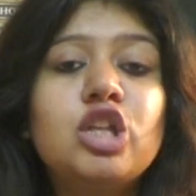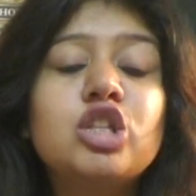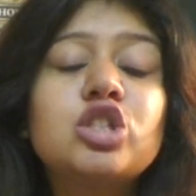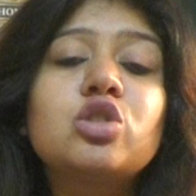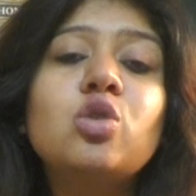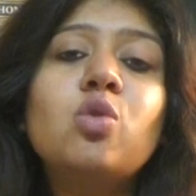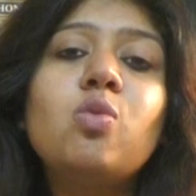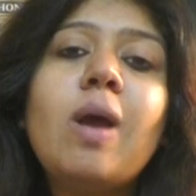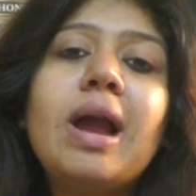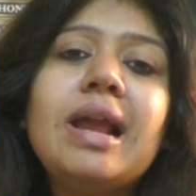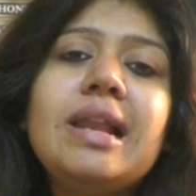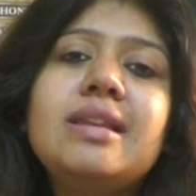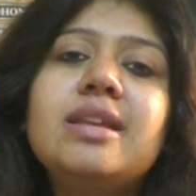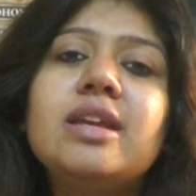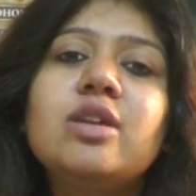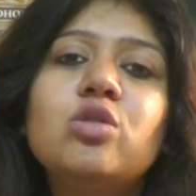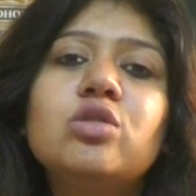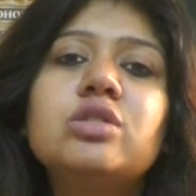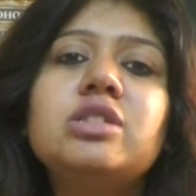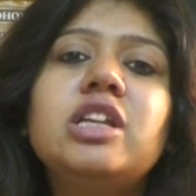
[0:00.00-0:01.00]
So while
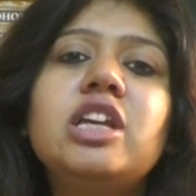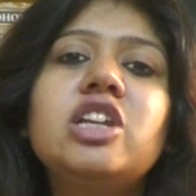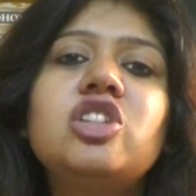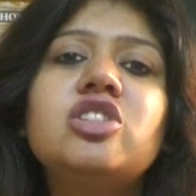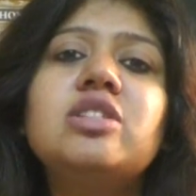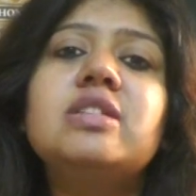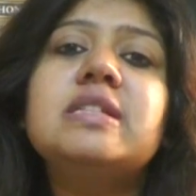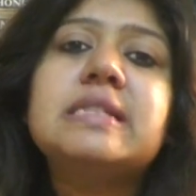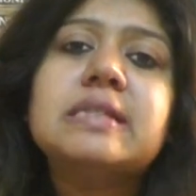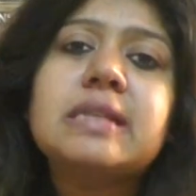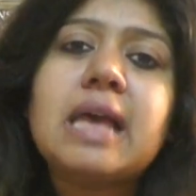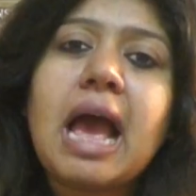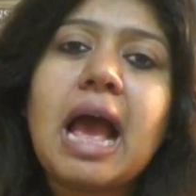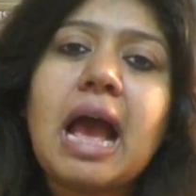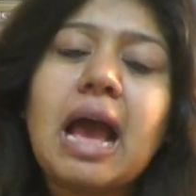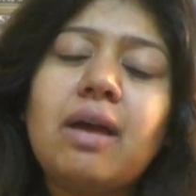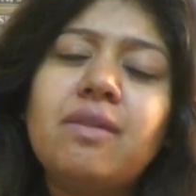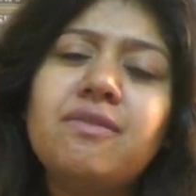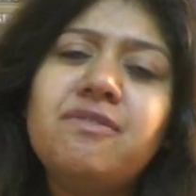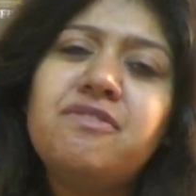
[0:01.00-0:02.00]
negotiation is
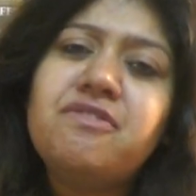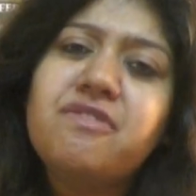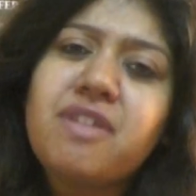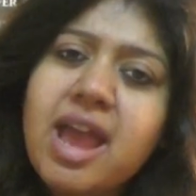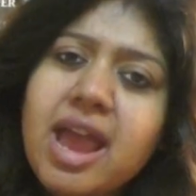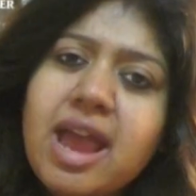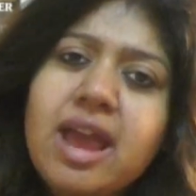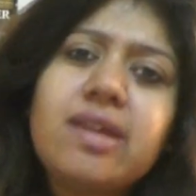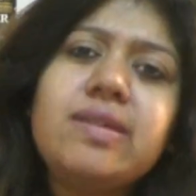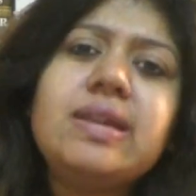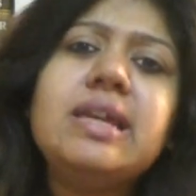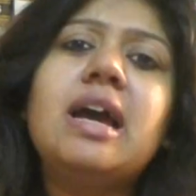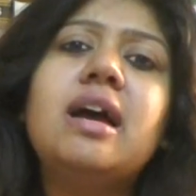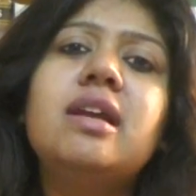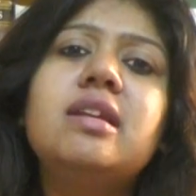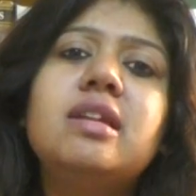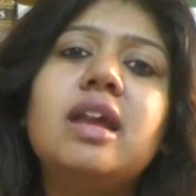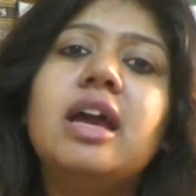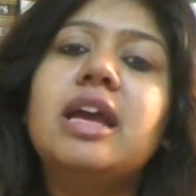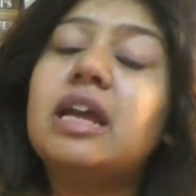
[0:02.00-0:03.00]
very
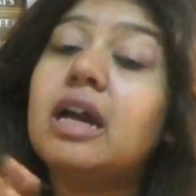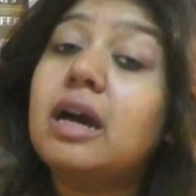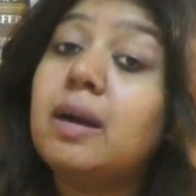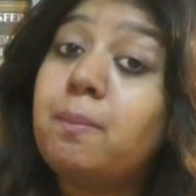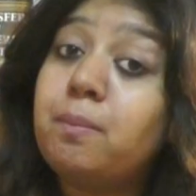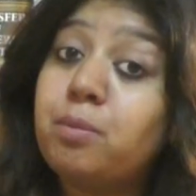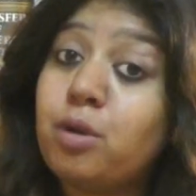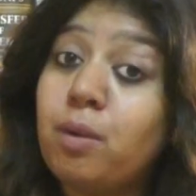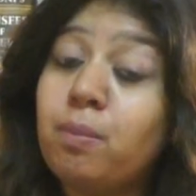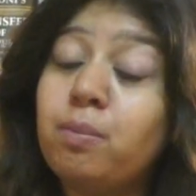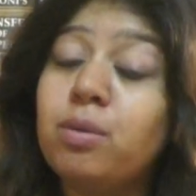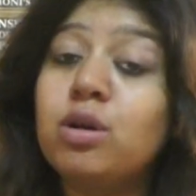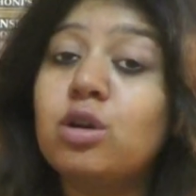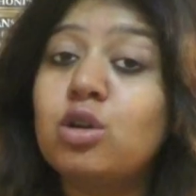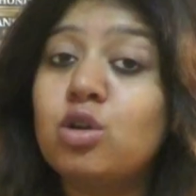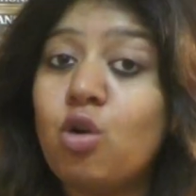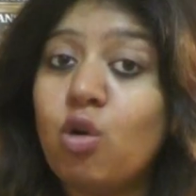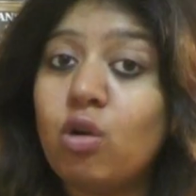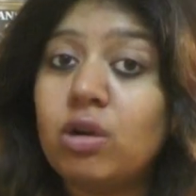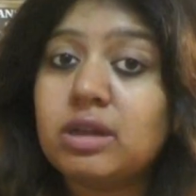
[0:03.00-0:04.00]
unlike a proper
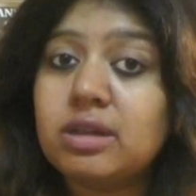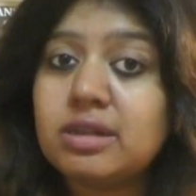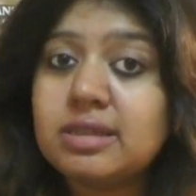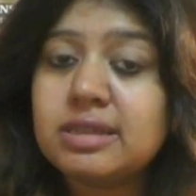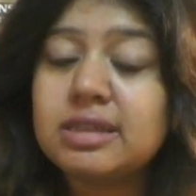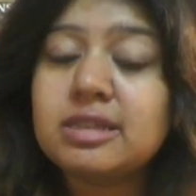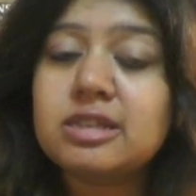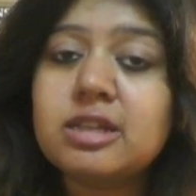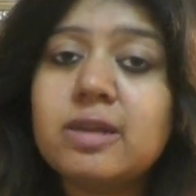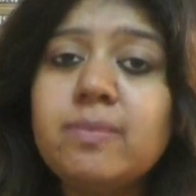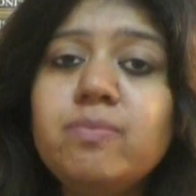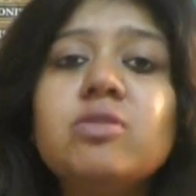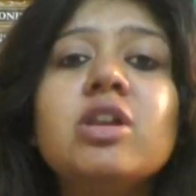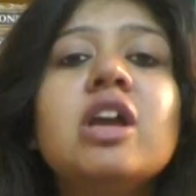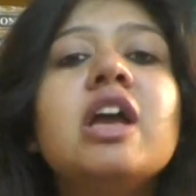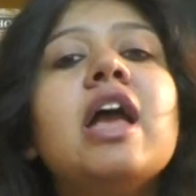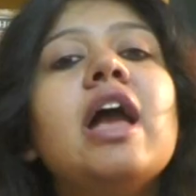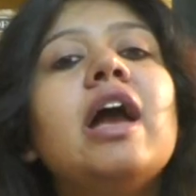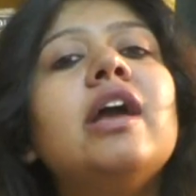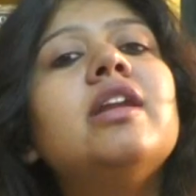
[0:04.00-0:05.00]
court system,
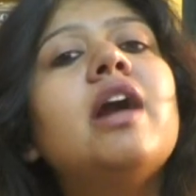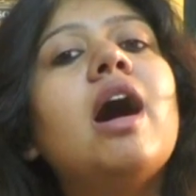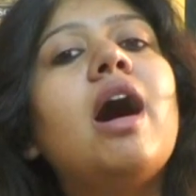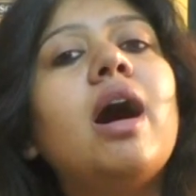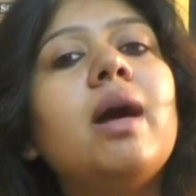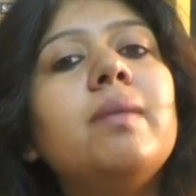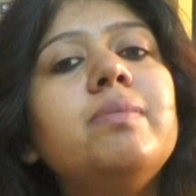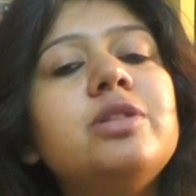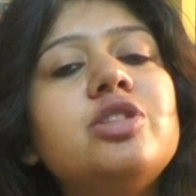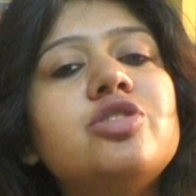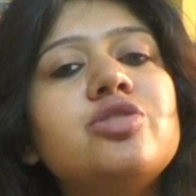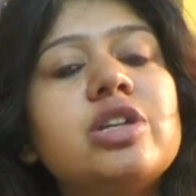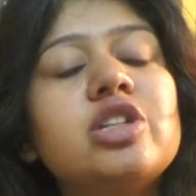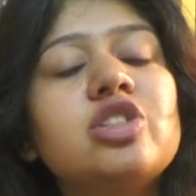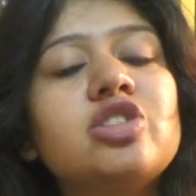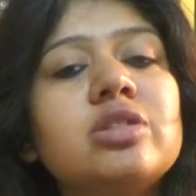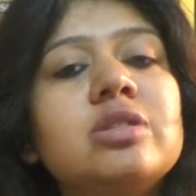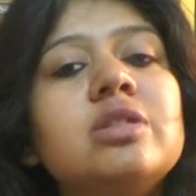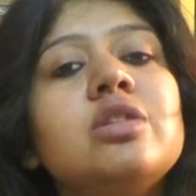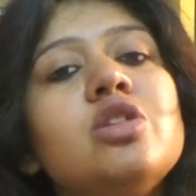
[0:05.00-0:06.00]
and
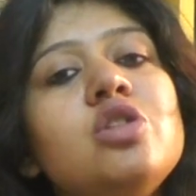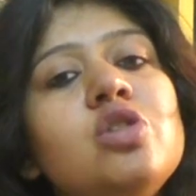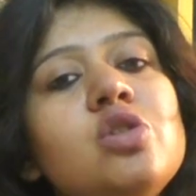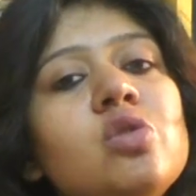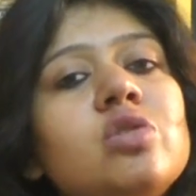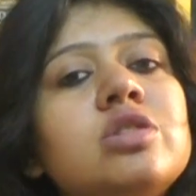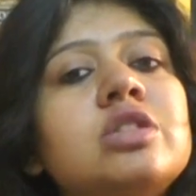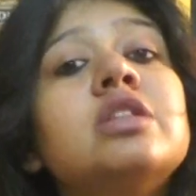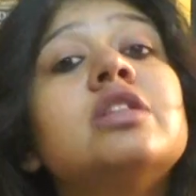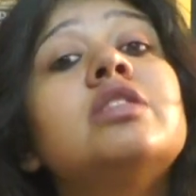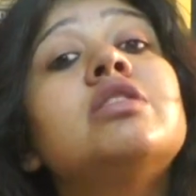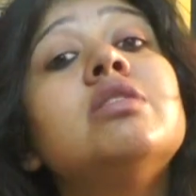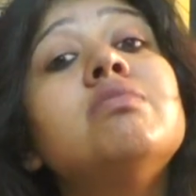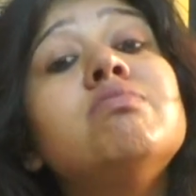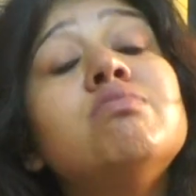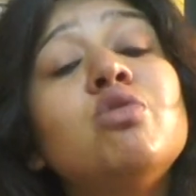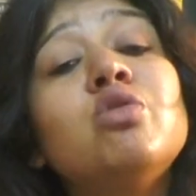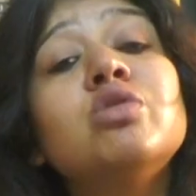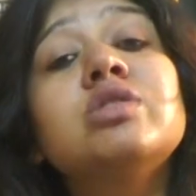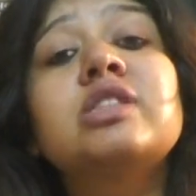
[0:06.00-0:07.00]
arbitration looks
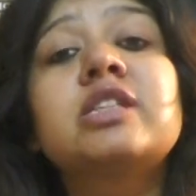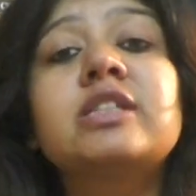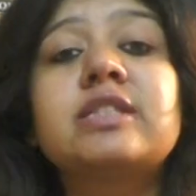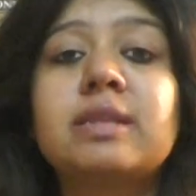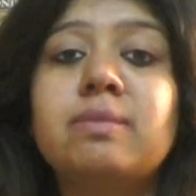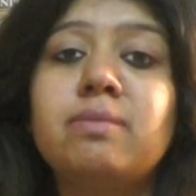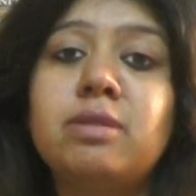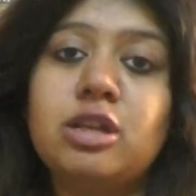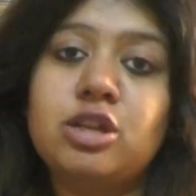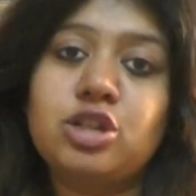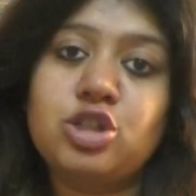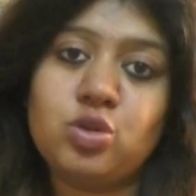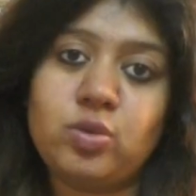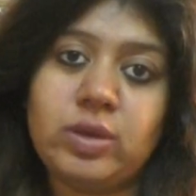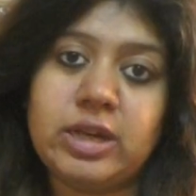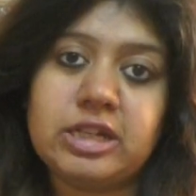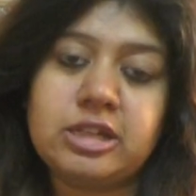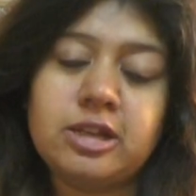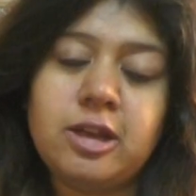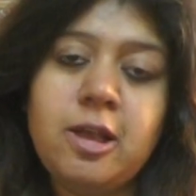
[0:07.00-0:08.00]
the most similar to
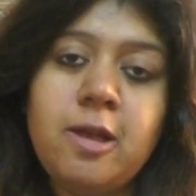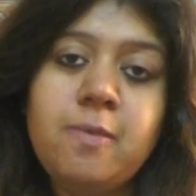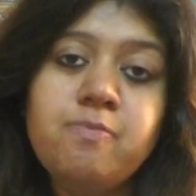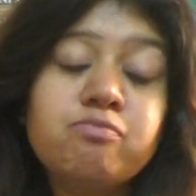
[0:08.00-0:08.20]
it.